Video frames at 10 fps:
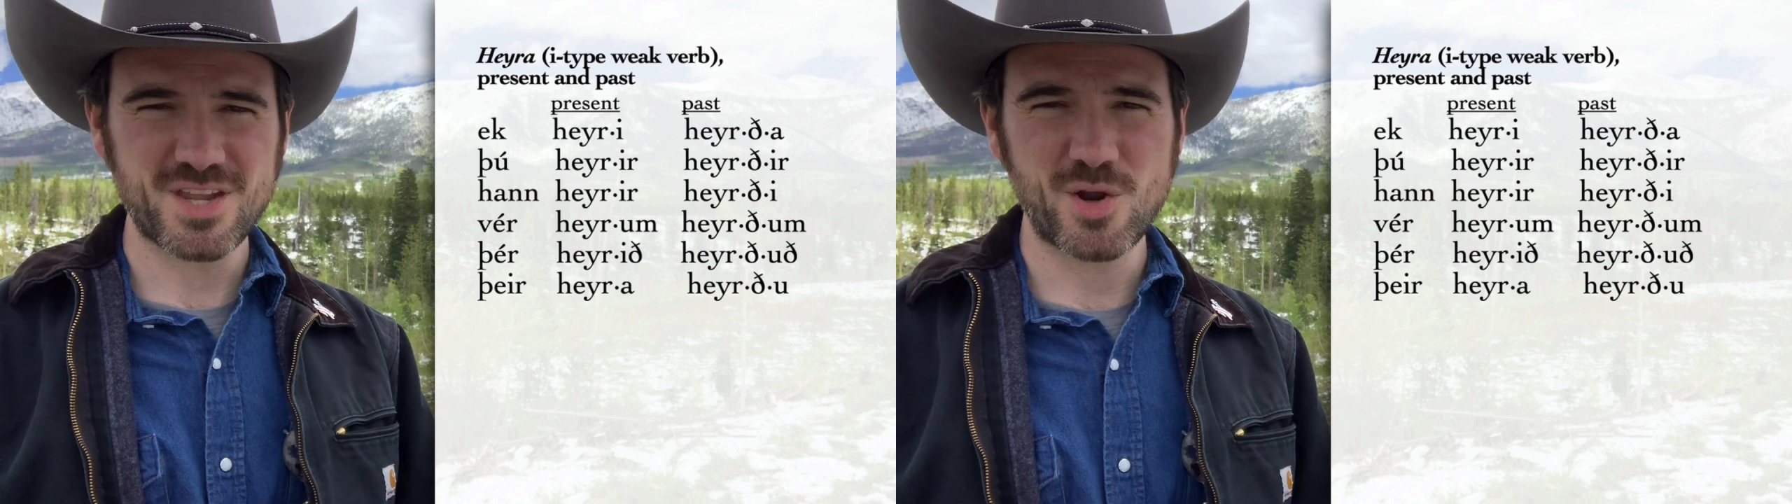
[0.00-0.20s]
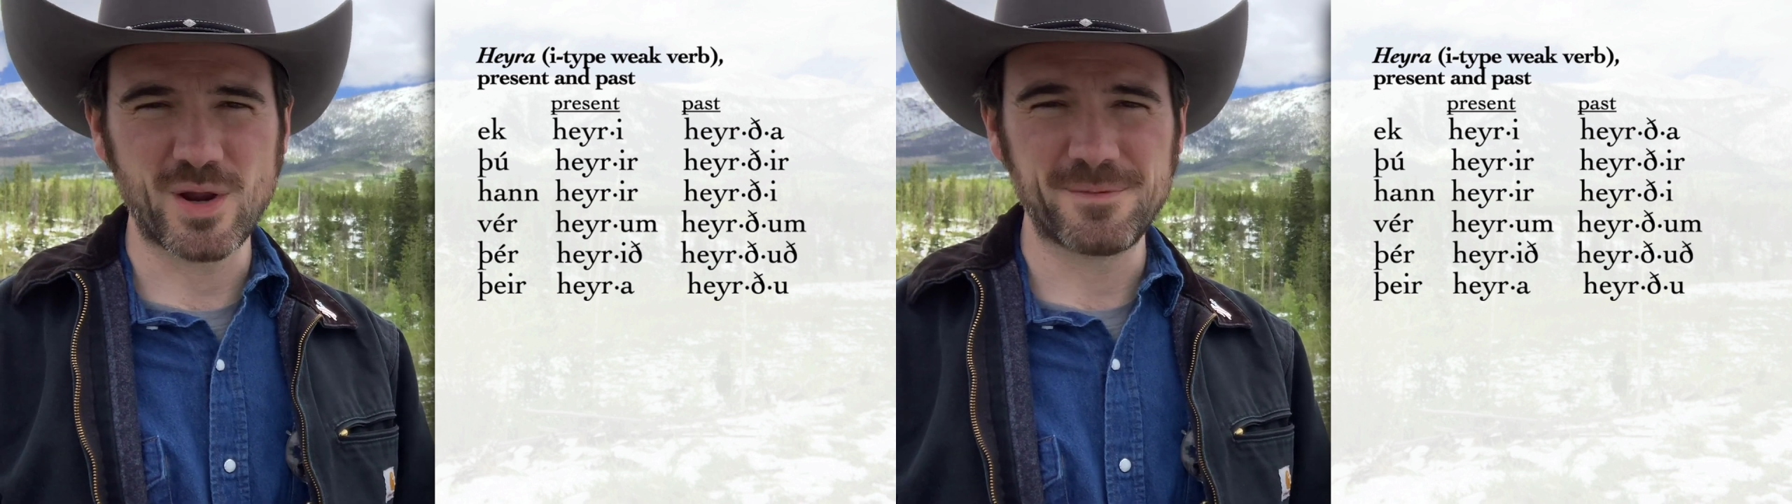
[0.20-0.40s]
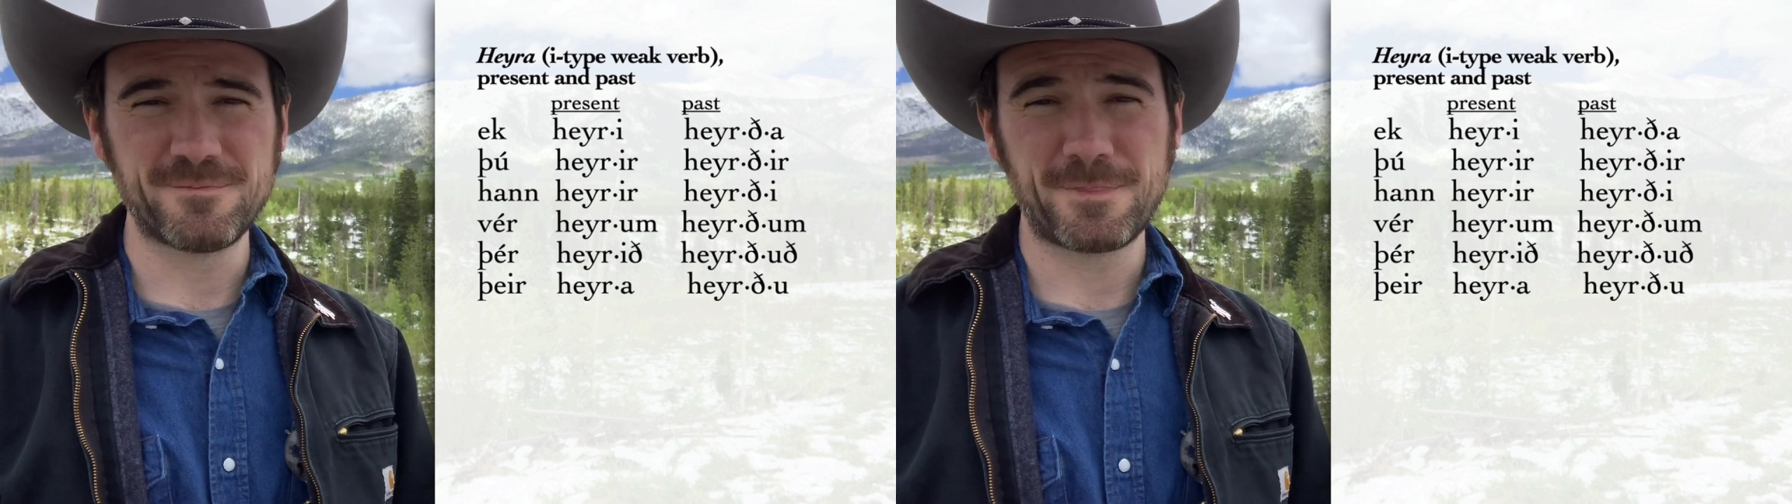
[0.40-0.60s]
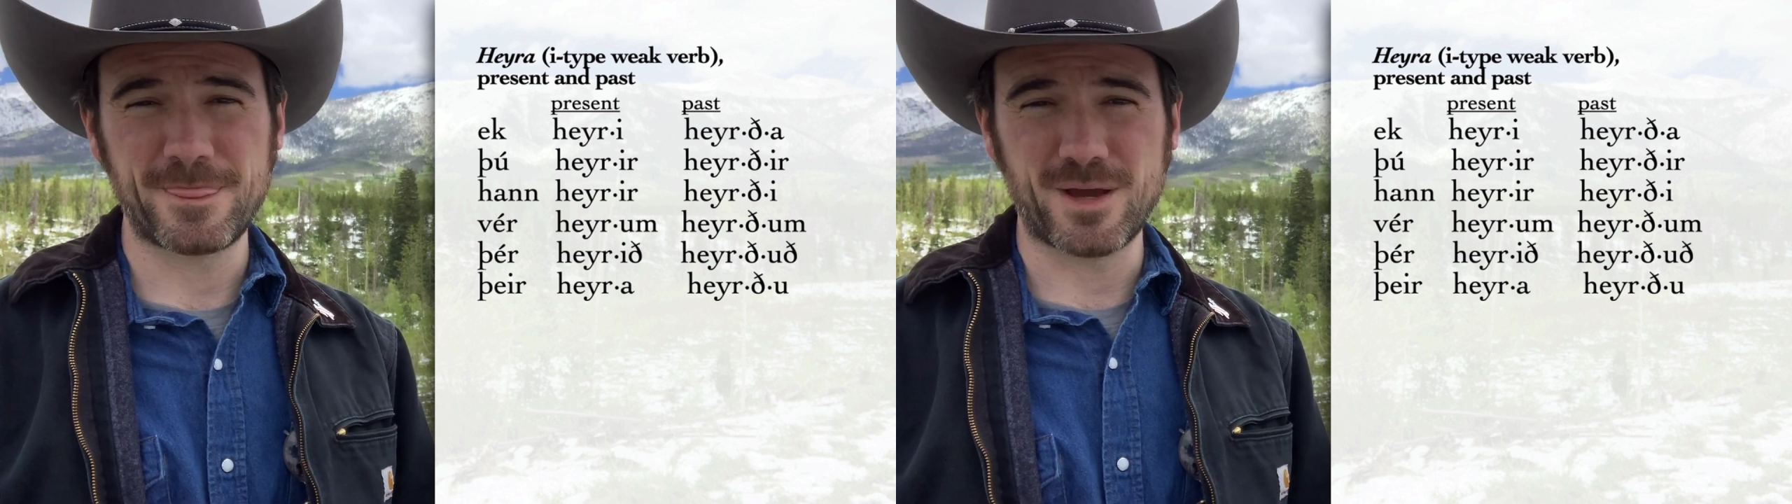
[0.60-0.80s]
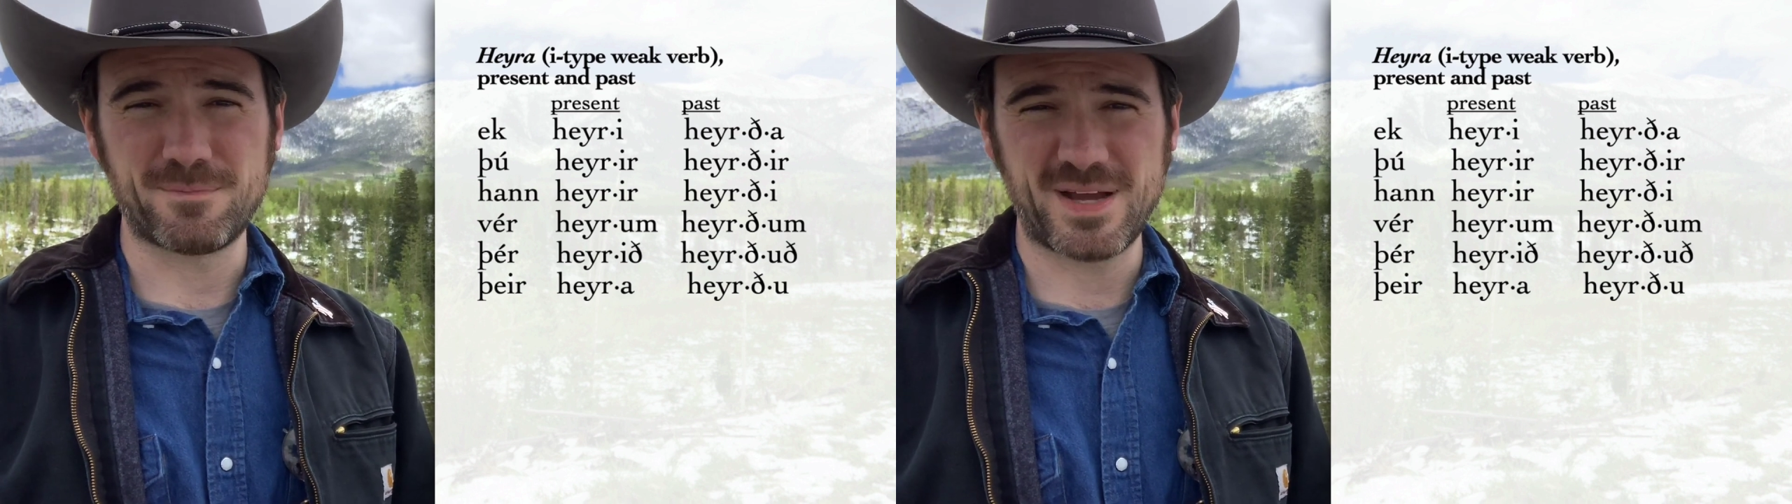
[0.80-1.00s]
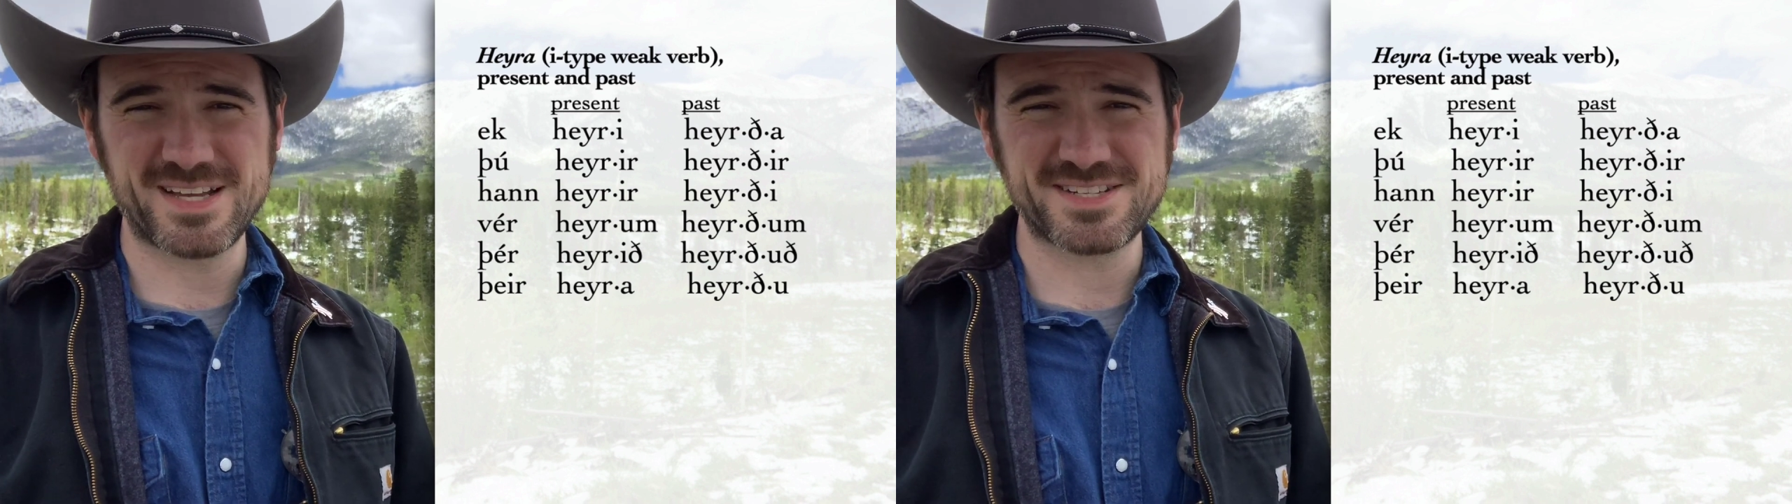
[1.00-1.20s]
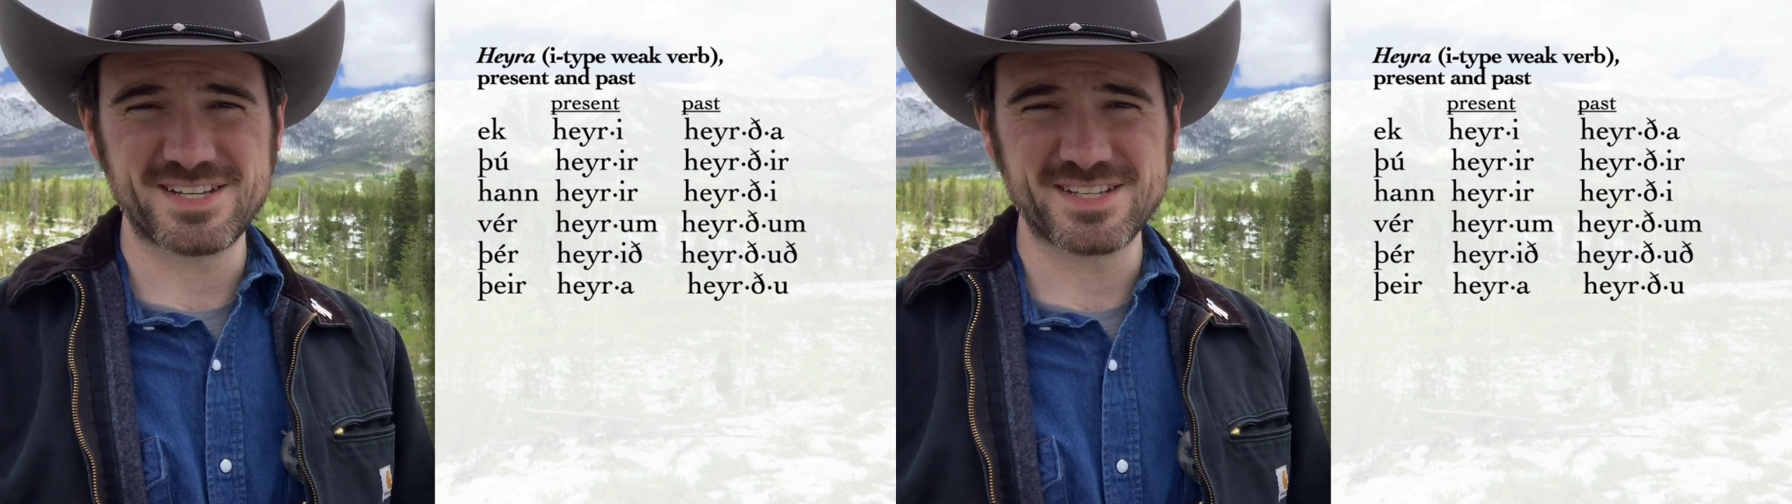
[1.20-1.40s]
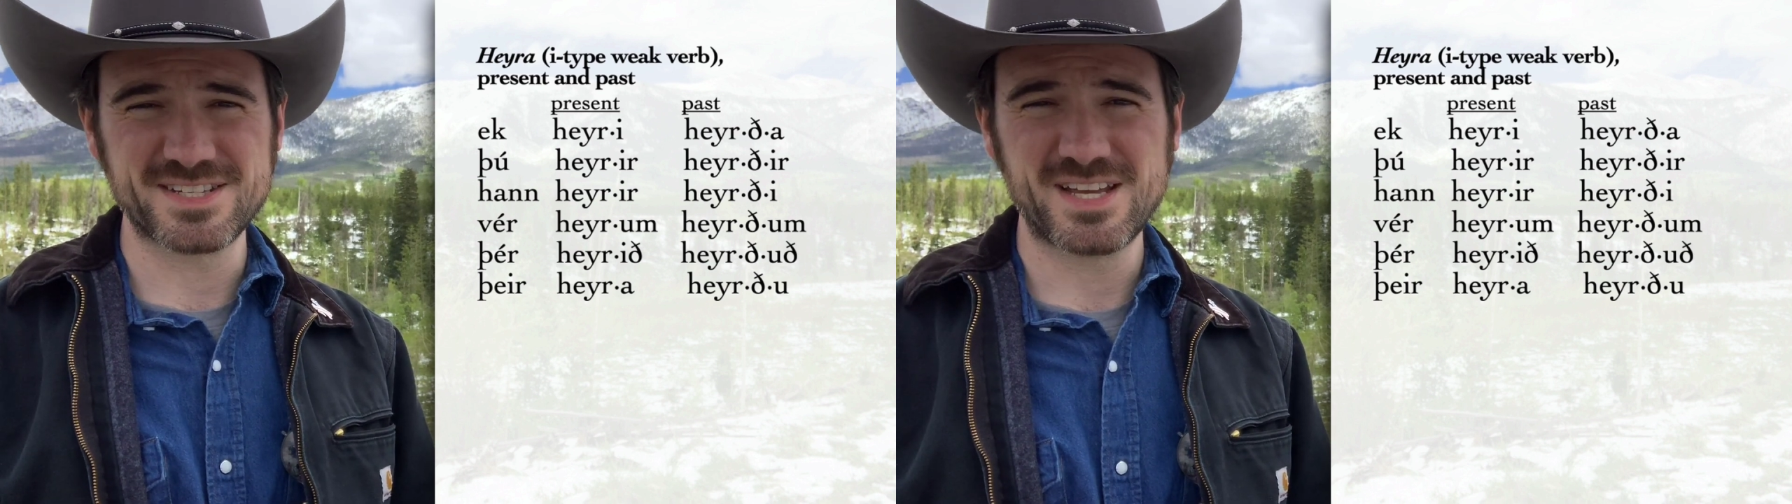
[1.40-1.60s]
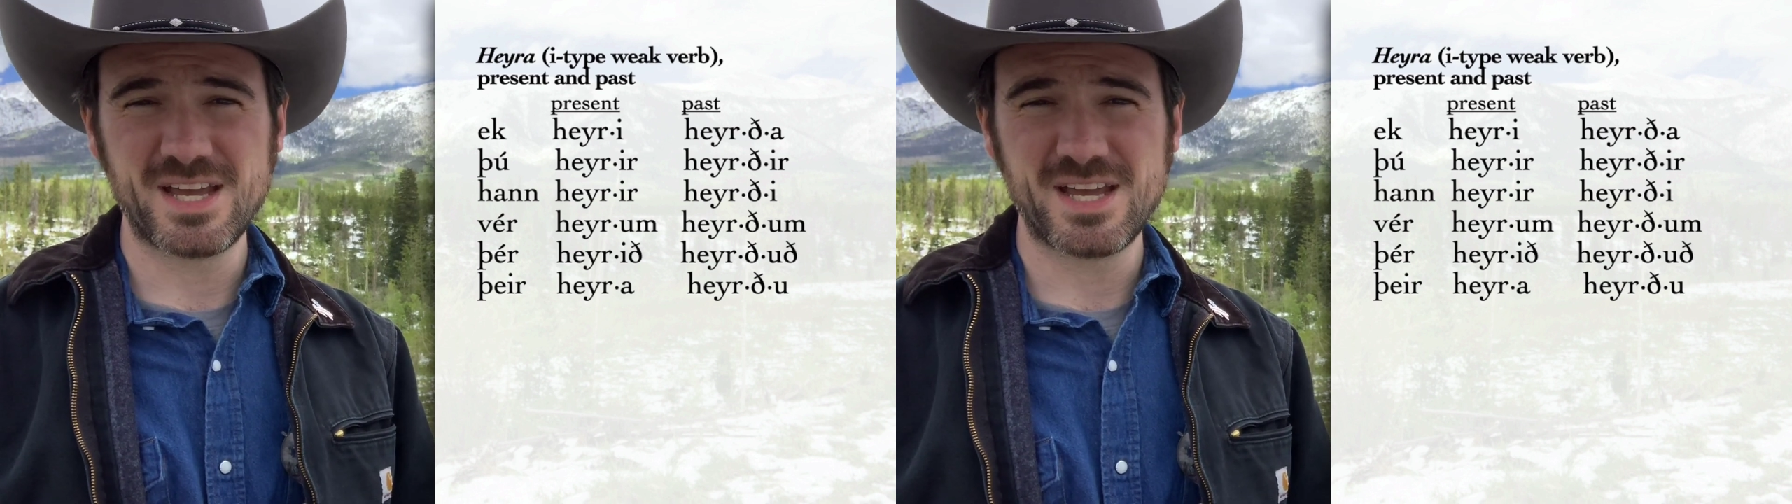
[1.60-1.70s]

All right, now past tense,